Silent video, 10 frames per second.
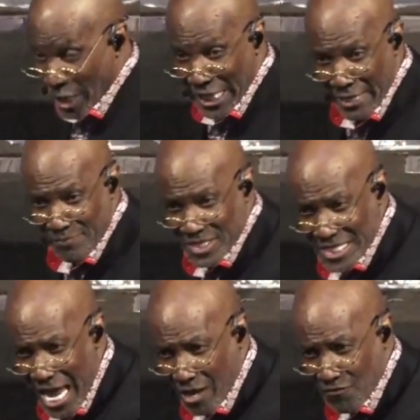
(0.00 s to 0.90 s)

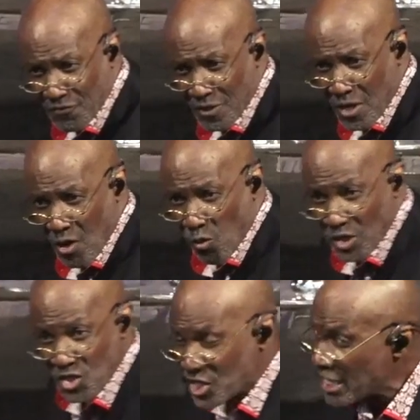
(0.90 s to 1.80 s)
himself.
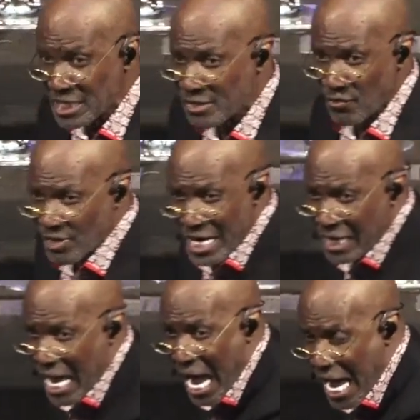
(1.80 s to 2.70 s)
What she didn't
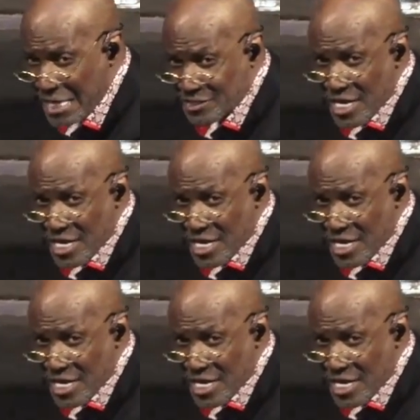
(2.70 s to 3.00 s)
realize